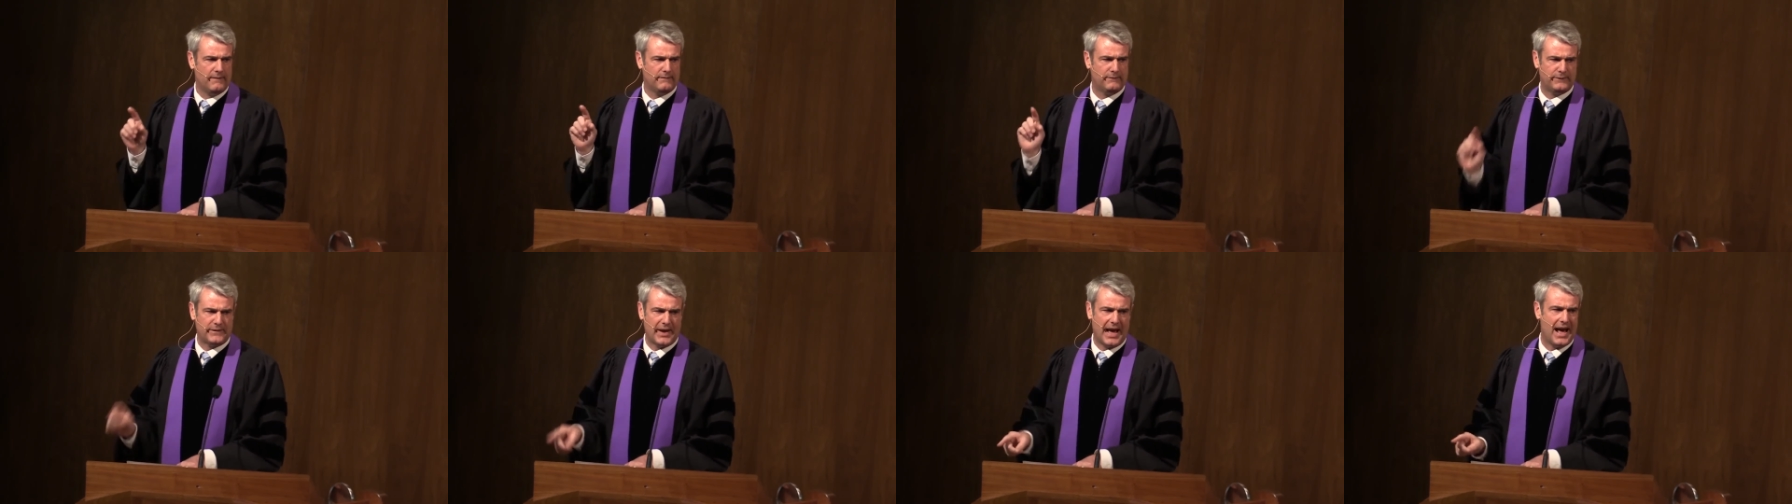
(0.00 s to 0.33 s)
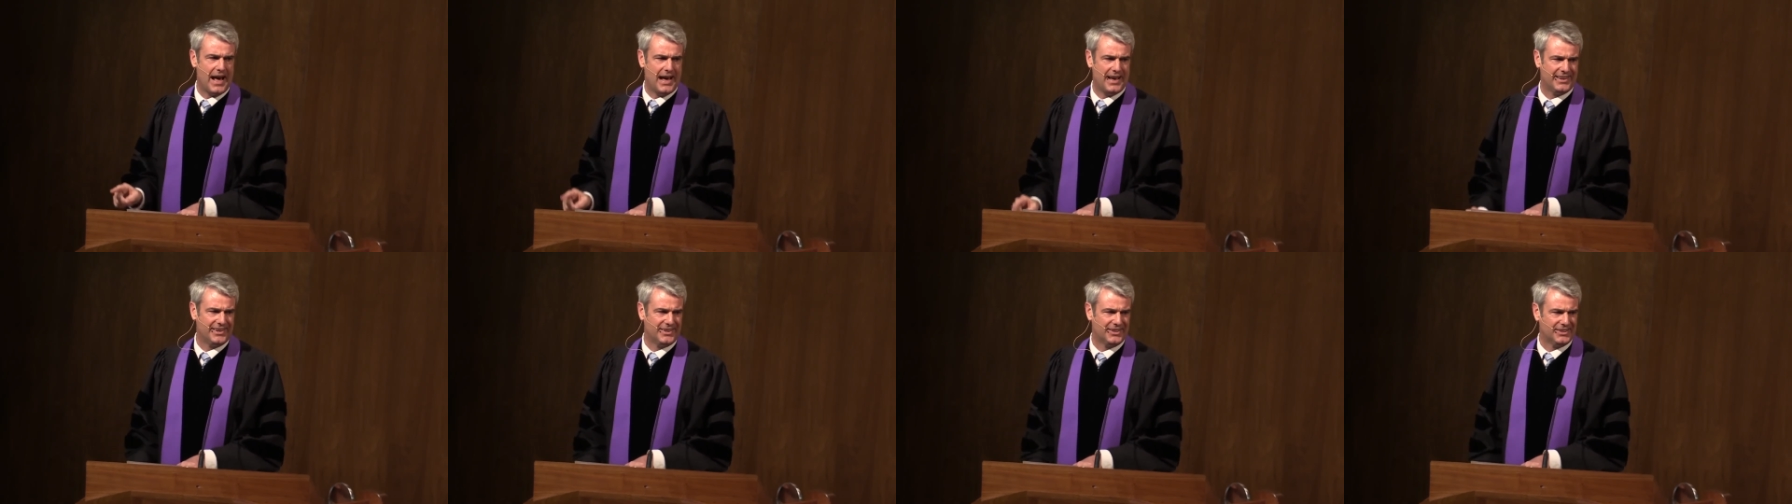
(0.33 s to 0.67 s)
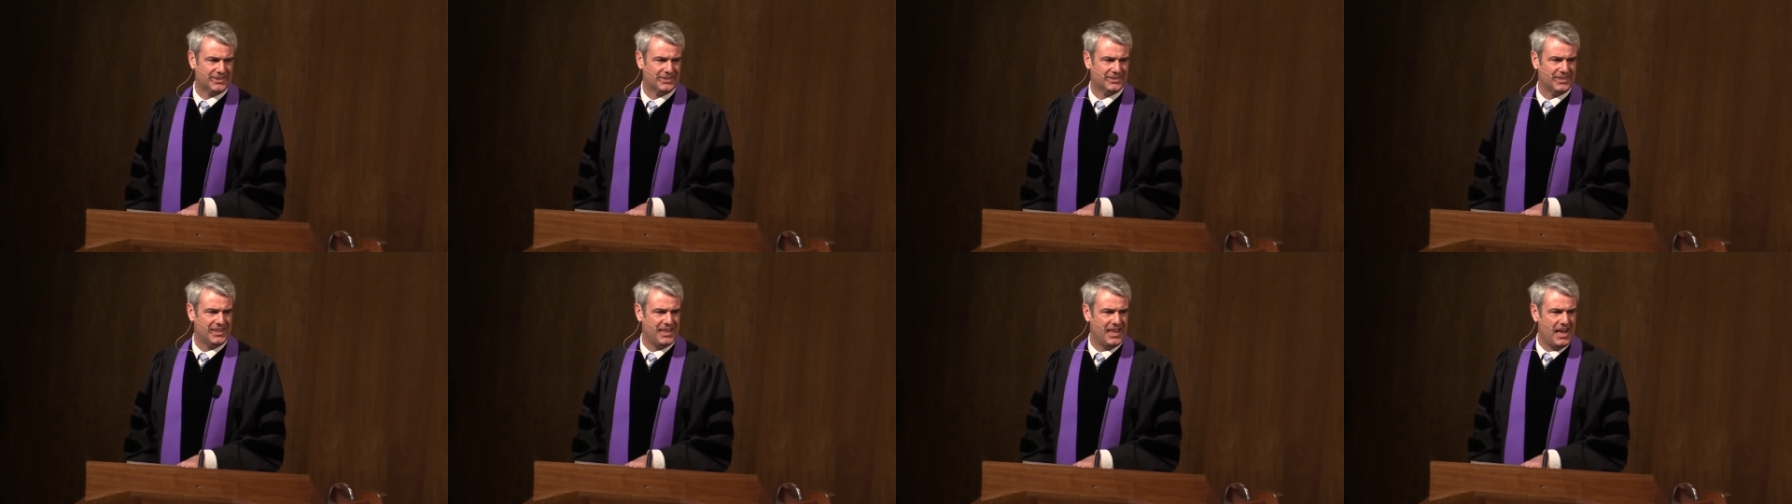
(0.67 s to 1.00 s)

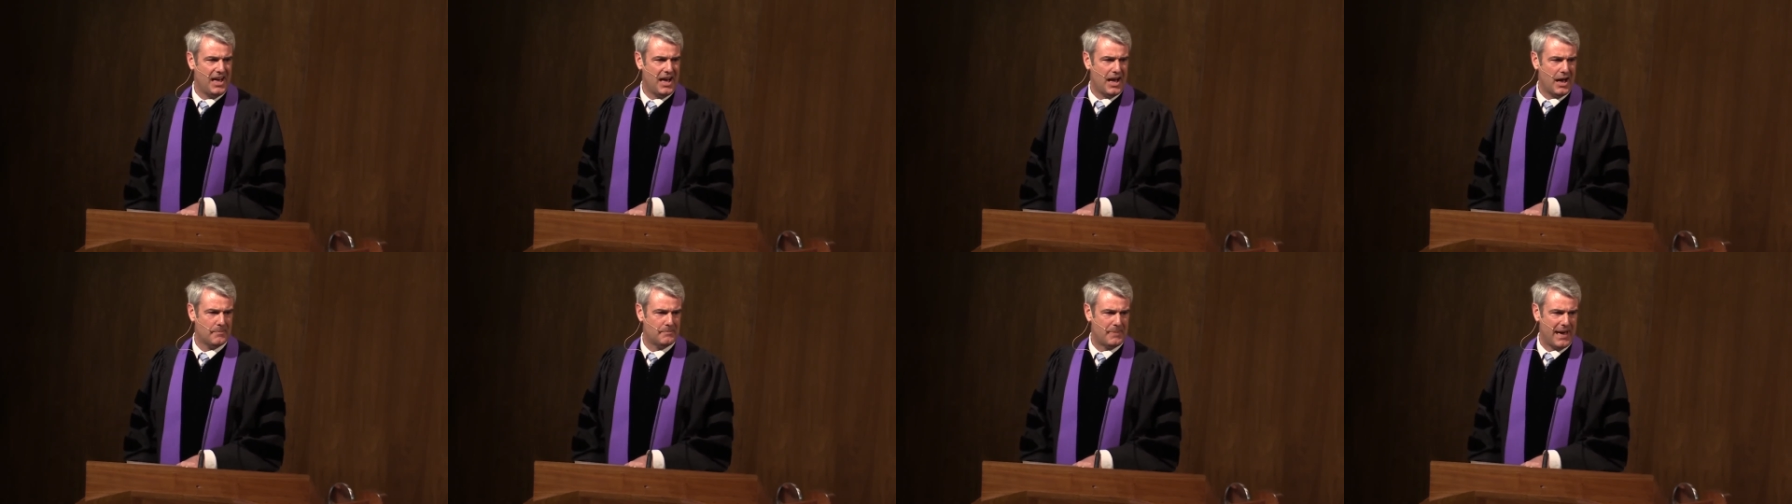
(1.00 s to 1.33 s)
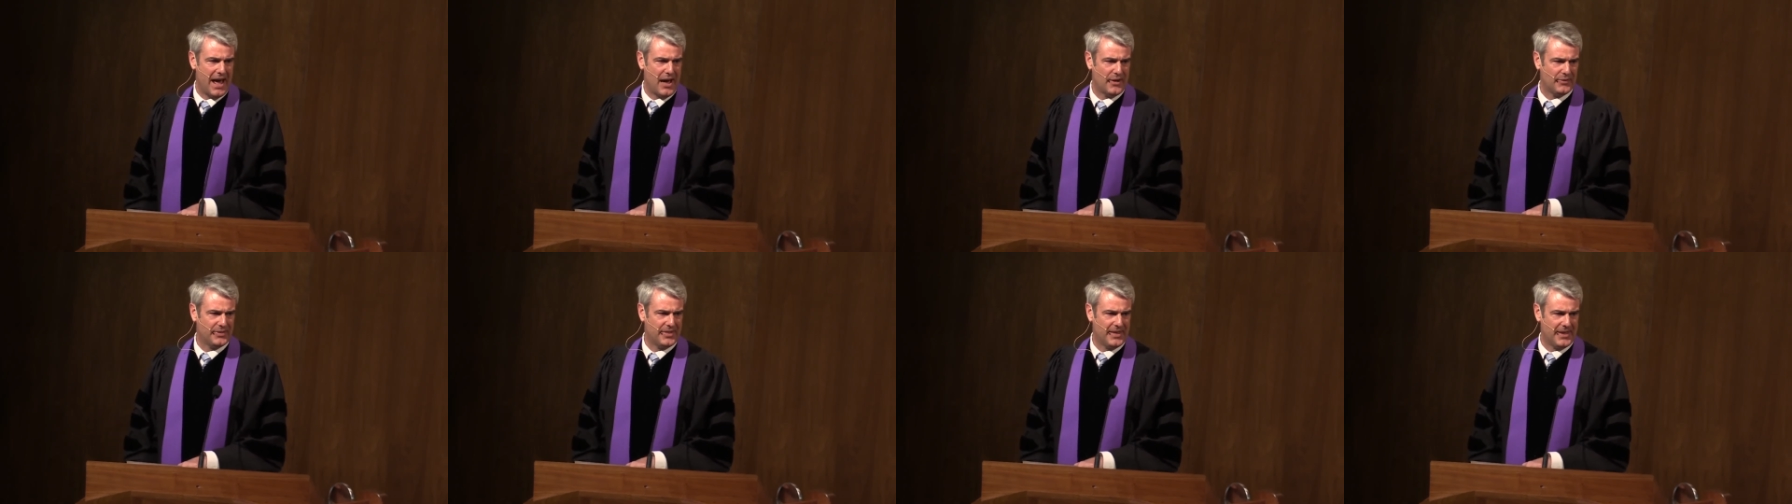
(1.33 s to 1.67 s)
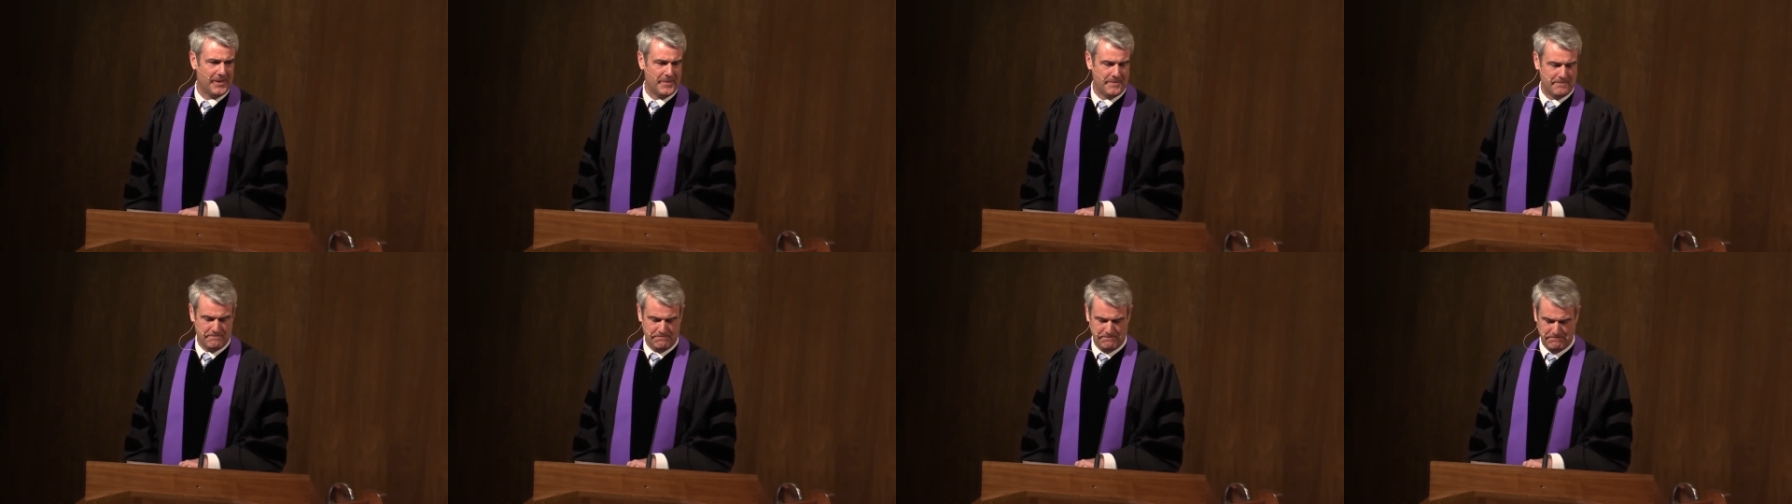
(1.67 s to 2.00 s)
final about
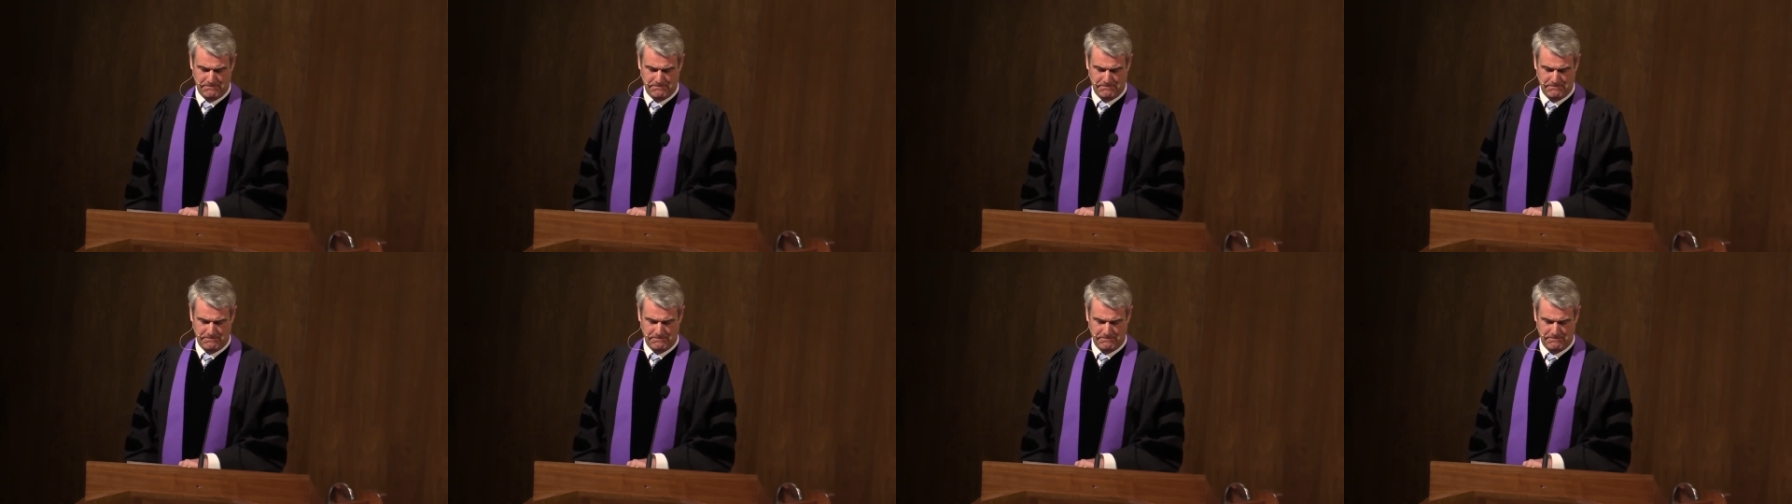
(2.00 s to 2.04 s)
them.